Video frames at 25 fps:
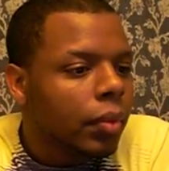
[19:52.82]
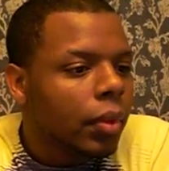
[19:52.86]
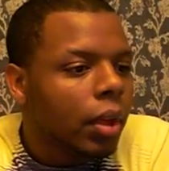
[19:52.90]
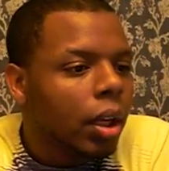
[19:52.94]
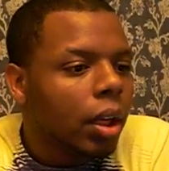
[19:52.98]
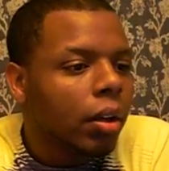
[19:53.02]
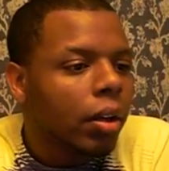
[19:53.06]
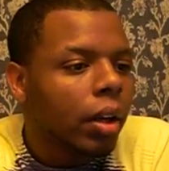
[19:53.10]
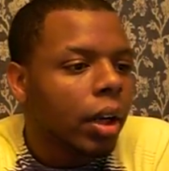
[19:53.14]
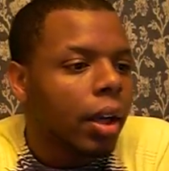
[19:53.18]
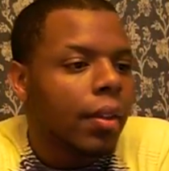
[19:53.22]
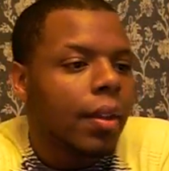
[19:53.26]

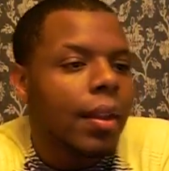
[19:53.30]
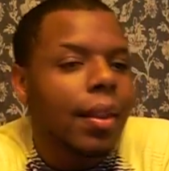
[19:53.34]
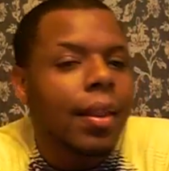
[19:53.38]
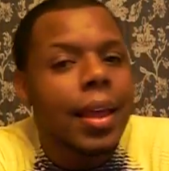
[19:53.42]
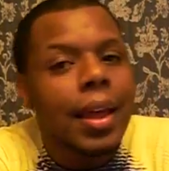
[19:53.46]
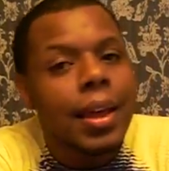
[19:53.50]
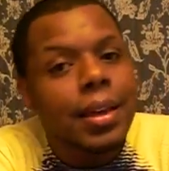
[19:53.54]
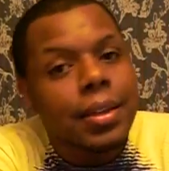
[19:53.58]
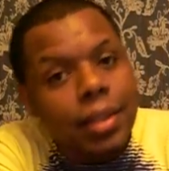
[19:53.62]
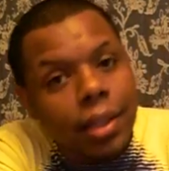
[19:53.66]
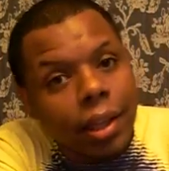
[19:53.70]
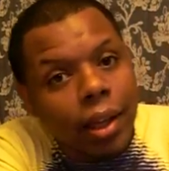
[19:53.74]
Okay, the
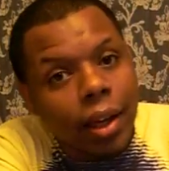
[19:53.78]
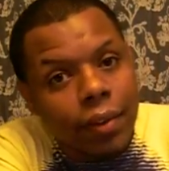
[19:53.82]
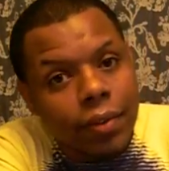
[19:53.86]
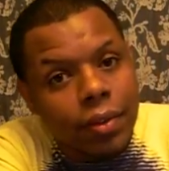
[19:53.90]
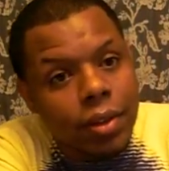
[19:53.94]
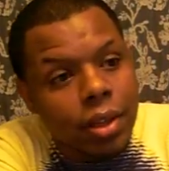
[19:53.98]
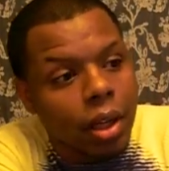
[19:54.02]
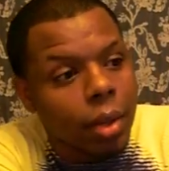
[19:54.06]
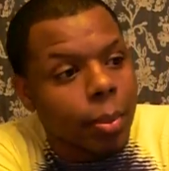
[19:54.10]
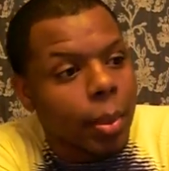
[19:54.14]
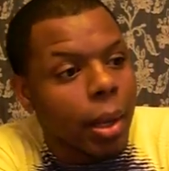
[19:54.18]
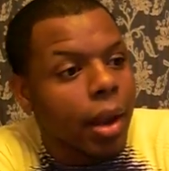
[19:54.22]
last thing I have
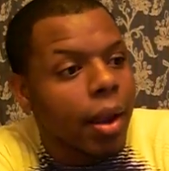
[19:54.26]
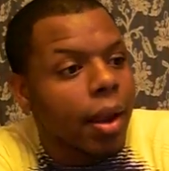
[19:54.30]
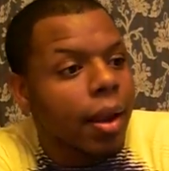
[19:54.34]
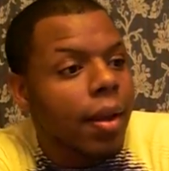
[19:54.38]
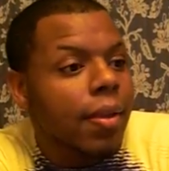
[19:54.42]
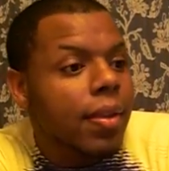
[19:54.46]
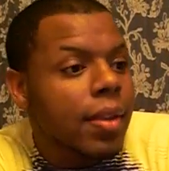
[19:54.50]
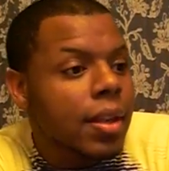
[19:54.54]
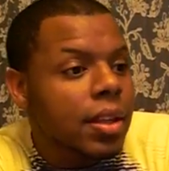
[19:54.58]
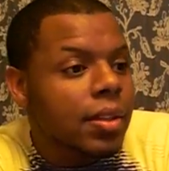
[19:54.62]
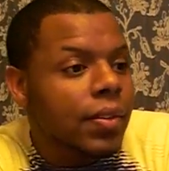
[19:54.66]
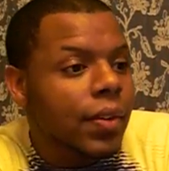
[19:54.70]
to talk about
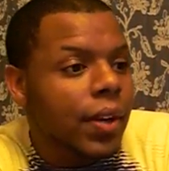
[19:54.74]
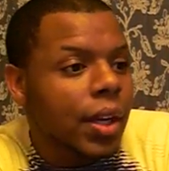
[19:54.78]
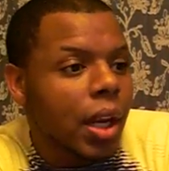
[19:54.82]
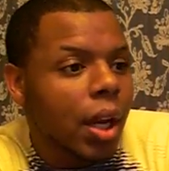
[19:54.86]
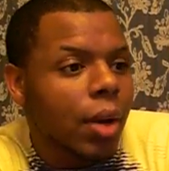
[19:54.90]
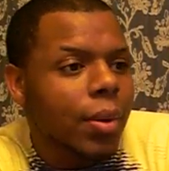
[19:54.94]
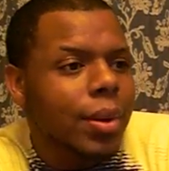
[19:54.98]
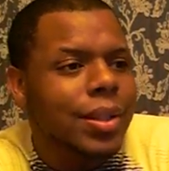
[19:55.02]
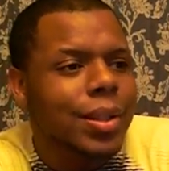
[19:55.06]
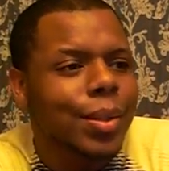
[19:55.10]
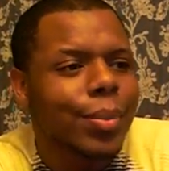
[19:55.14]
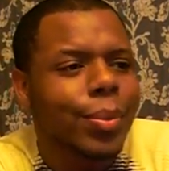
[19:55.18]
in this
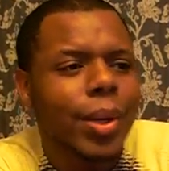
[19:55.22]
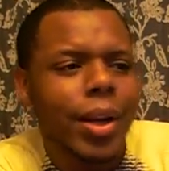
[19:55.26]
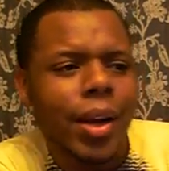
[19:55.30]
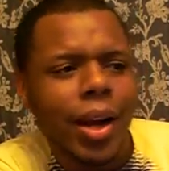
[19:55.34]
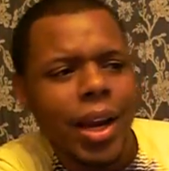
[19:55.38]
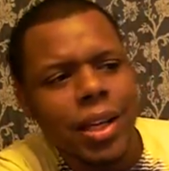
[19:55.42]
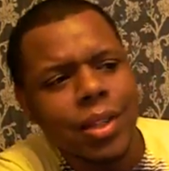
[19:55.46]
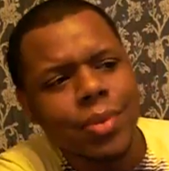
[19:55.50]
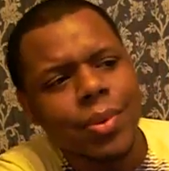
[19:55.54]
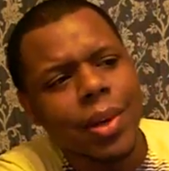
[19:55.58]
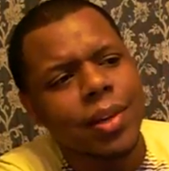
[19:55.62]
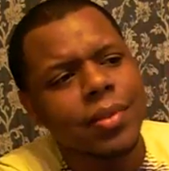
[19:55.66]
video is the Real
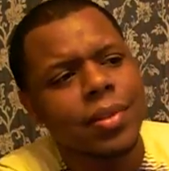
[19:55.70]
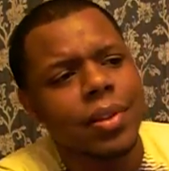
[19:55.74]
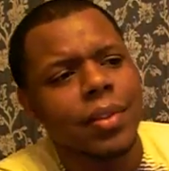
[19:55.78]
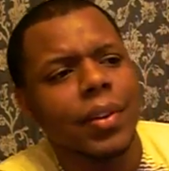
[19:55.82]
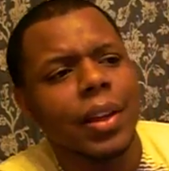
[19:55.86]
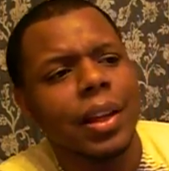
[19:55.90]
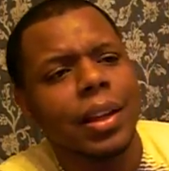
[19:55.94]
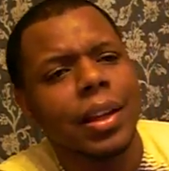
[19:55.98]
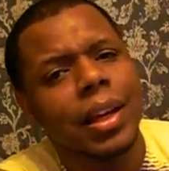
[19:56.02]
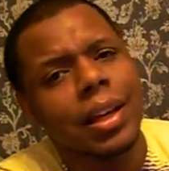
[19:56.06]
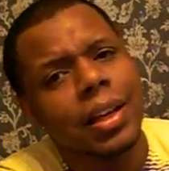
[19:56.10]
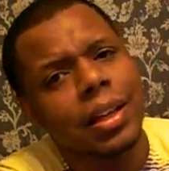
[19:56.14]
Housewives of
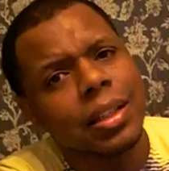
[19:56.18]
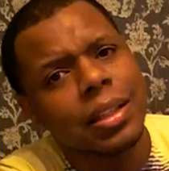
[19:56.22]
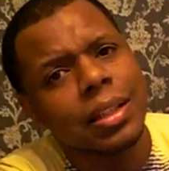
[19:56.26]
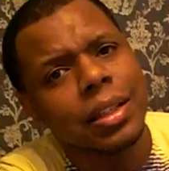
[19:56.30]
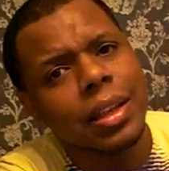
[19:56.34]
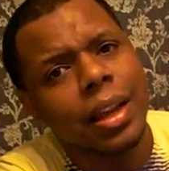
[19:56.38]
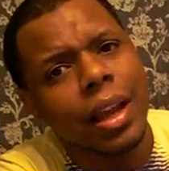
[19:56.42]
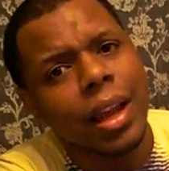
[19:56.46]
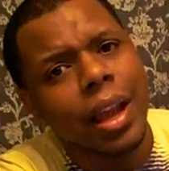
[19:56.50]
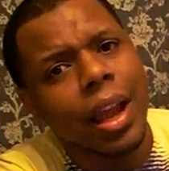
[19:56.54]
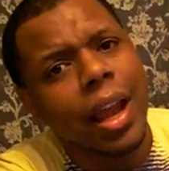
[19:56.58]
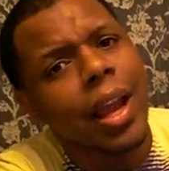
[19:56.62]
Atlanta
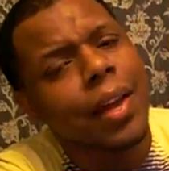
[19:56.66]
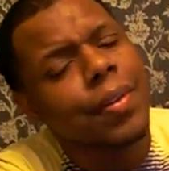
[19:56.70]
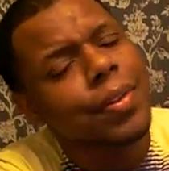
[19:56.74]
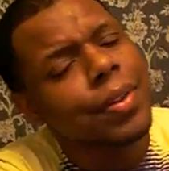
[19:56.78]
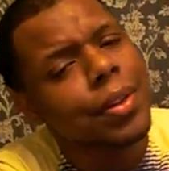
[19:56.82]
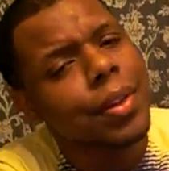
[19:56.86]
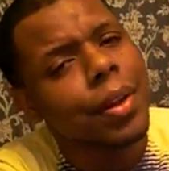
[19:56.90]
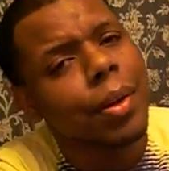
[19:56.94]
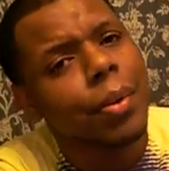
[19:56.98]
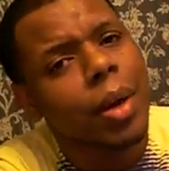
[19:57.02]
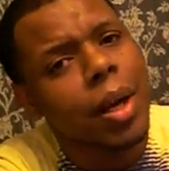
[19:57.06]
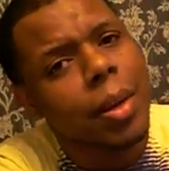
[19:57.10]
tonight.
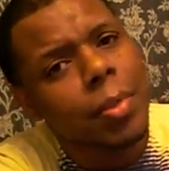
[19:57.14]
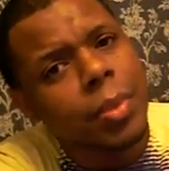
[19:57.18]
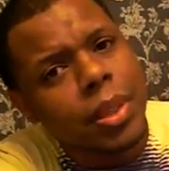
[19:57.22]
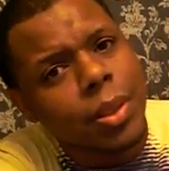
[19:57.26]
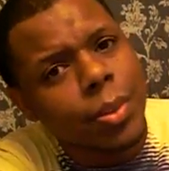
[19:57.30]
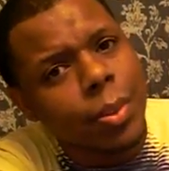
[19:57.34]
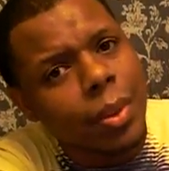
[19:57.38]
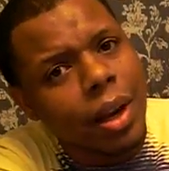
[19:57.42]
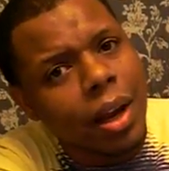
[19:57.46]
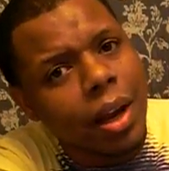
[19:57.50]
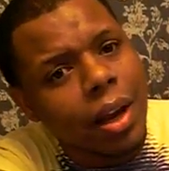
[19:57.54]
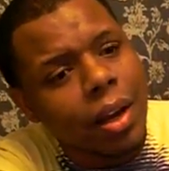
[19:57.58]
After the Grammys
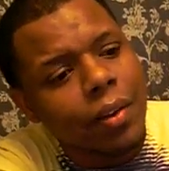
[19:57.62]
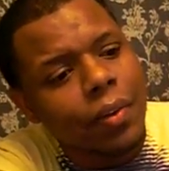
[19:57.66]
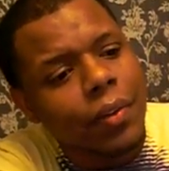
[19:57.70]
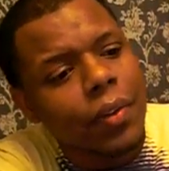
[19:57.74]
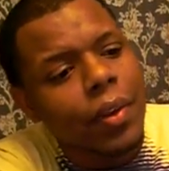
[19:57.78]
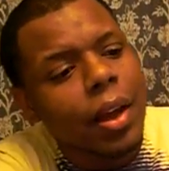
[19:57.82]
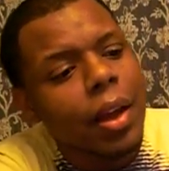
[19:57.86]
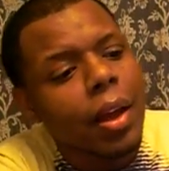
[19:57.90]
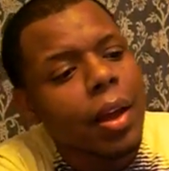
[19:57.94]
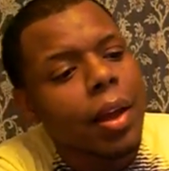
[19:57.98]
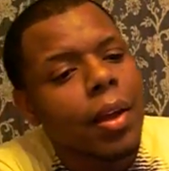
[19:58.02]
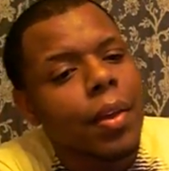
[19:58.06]
went off,
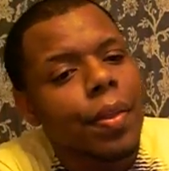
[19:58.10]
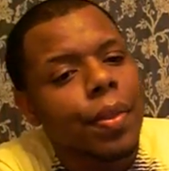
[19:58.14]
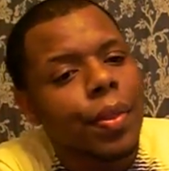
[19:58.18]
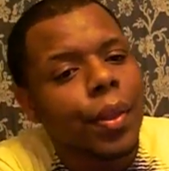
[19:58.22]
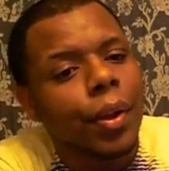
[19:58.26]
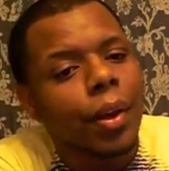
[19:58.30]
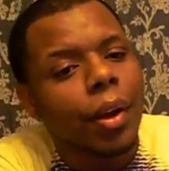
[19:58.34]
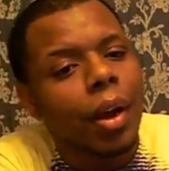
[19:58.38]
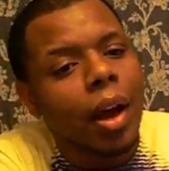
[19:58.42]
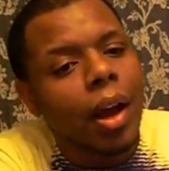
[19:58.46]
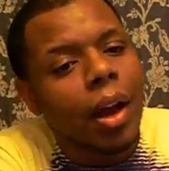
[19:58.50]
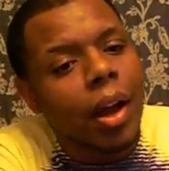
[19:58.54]

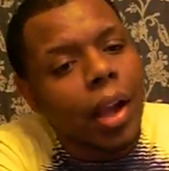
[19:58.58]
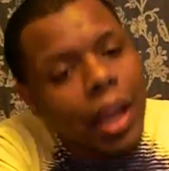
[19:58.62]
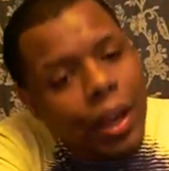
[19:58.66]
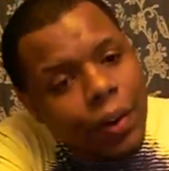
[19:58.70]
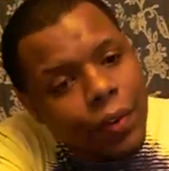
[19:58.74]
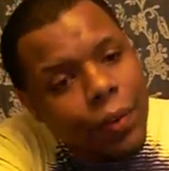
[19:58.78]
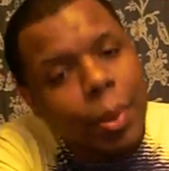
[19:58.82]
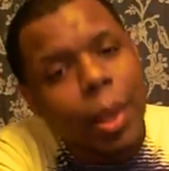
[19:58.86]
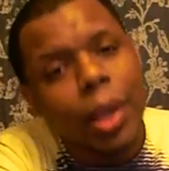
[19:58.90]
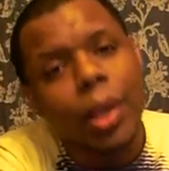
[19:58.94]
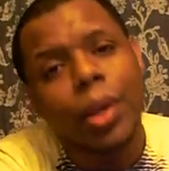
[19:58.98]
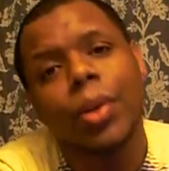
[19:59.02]

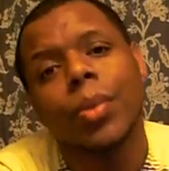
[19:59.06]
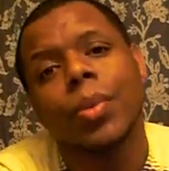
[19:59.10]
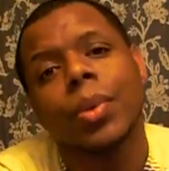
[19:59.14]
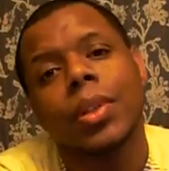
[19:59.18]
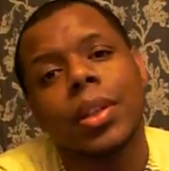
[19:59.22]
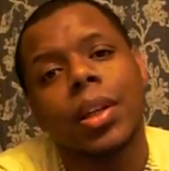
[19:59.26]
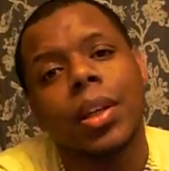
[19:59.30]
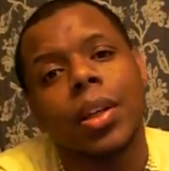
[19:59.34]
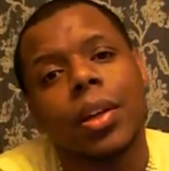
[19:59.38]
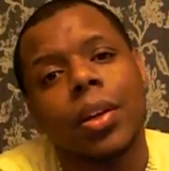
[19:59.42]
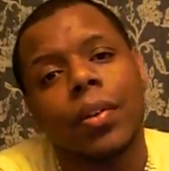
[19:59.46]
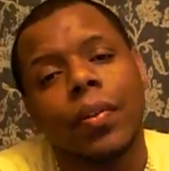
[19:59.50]
everybody who
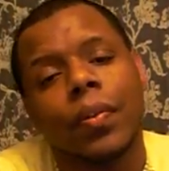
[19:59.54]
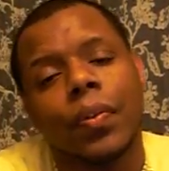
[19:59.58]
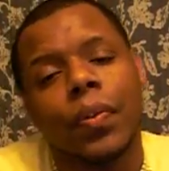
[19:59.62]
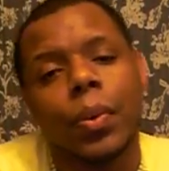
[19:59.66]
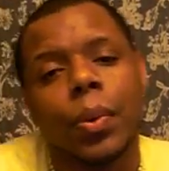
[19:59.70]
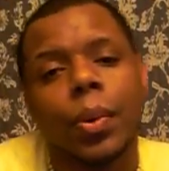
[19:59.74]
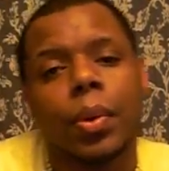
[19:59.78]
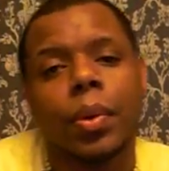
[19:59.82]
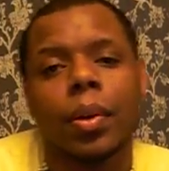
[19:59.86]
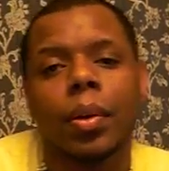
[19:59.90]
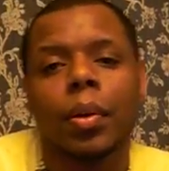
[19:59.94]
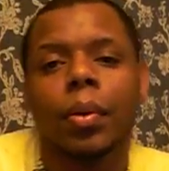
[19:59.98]
was here
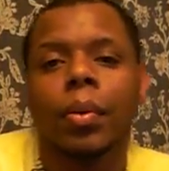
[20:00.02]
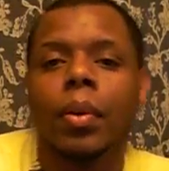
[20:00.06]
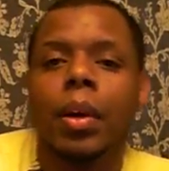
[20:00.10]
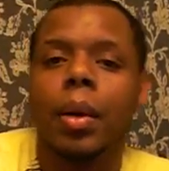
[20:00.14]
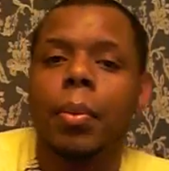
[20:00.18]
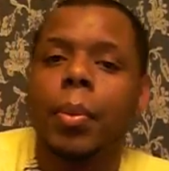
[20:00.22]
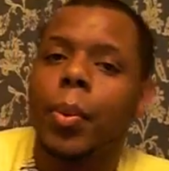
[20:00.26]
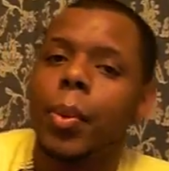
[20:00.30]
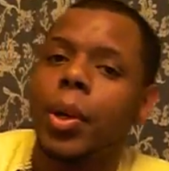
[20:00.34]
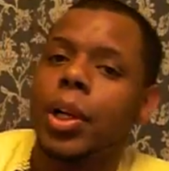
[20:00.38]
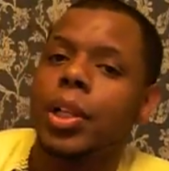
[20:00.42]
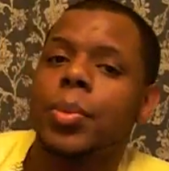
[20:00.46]
for the
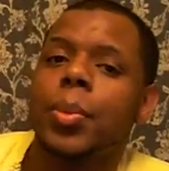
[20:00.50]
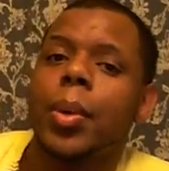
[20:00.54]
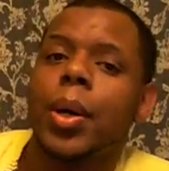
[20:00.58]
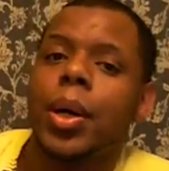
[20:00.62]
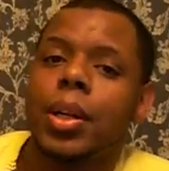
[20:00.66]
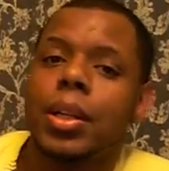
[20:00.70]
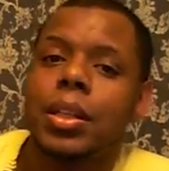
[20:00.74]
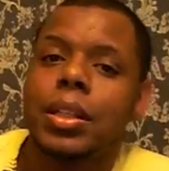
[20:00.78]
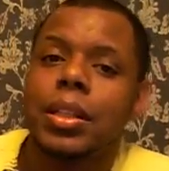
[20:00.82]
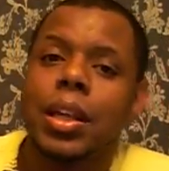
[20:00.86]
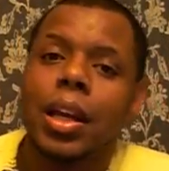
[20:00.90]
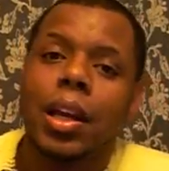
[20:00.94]
Grammy watch
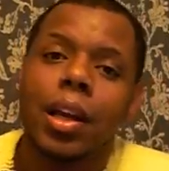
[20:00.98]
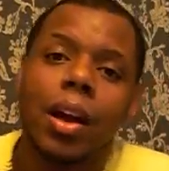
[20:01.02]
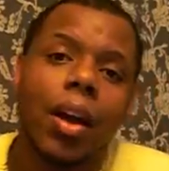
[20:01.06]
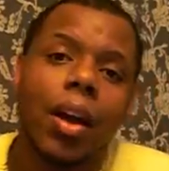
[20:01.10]
party stayed